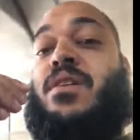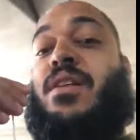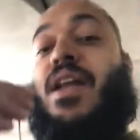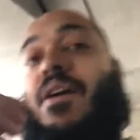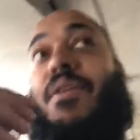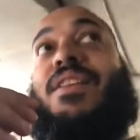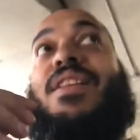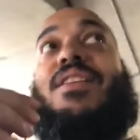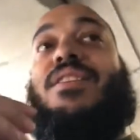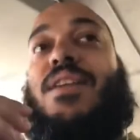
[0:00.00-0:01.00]
now at
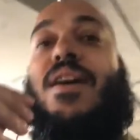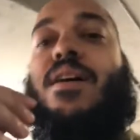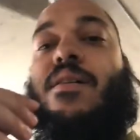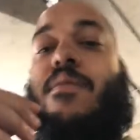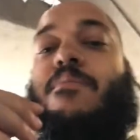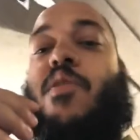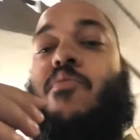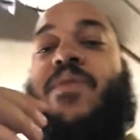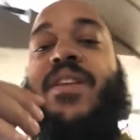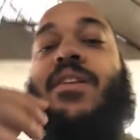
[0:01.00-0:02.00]
this
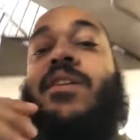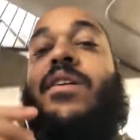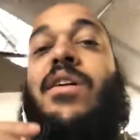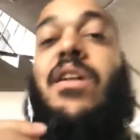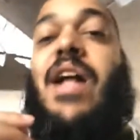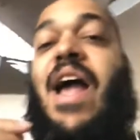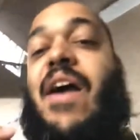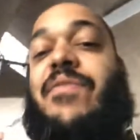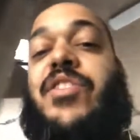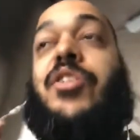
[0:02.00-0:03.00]
moment,
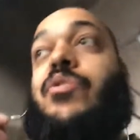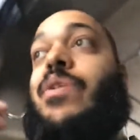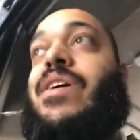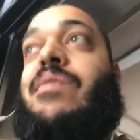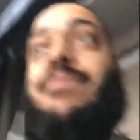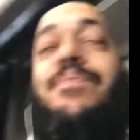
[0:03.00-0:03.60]
have to